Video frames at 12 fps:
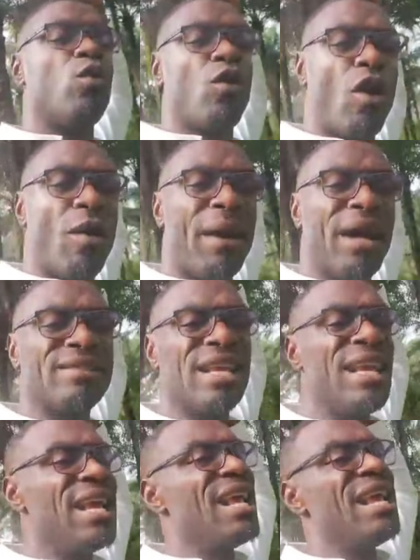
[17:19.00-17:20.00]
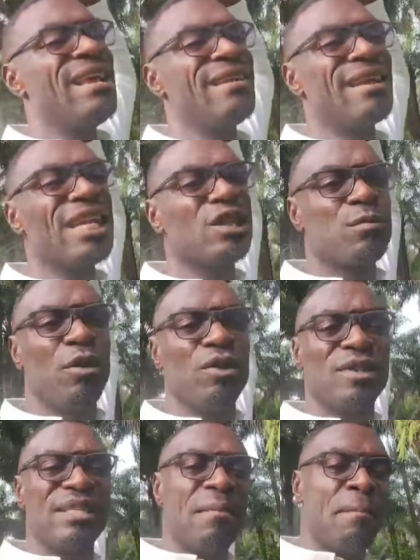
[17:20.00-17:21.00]
will come out in
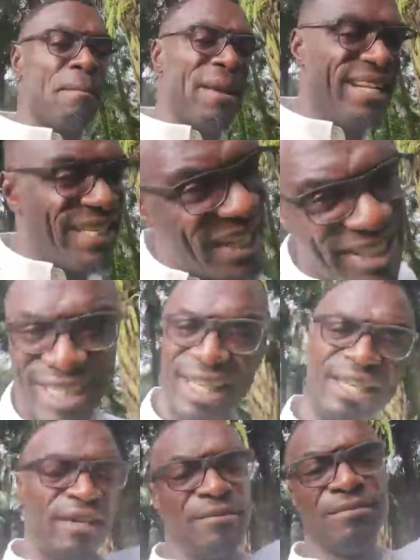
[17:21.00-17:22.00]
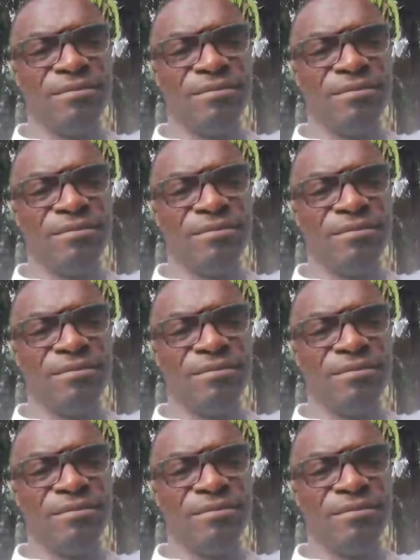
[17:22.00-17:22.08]
response immediately.